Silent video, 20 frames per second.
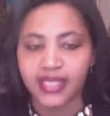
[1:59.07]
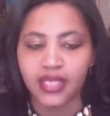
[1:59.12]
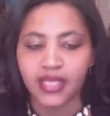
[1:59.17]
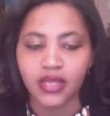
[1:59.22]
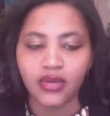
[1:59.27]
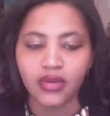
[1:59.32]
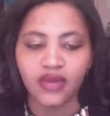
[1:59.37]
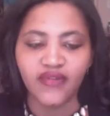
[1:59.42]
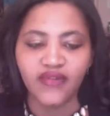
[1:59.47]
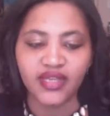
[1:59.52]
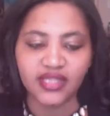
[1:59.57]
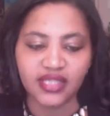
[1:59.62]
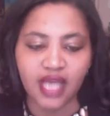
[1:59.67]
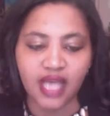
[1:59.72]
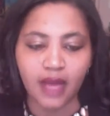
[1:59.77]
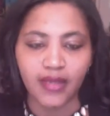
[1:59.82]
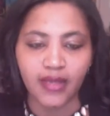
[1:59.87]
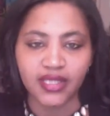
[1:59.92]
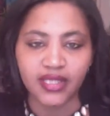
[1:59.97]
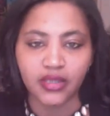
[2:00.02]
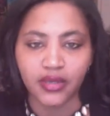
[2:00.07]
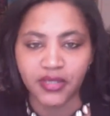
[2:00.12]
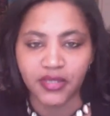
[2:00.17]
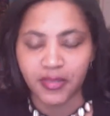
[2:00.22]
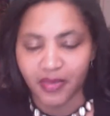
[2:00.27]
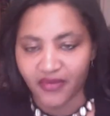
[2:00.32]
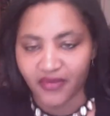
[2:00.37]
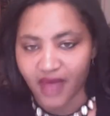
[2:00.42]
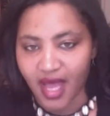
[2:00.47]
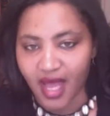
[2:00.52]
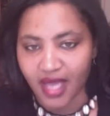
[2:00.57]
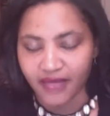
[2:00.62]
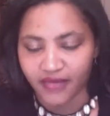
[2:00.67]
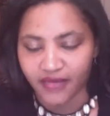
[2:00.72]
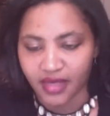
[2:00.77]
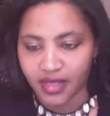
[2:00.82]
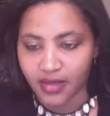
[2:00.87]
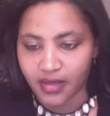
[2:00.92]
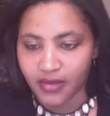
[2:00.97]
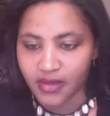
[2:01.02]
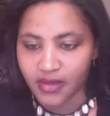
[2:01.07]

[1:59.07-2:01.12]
the universe is always going to provide for you.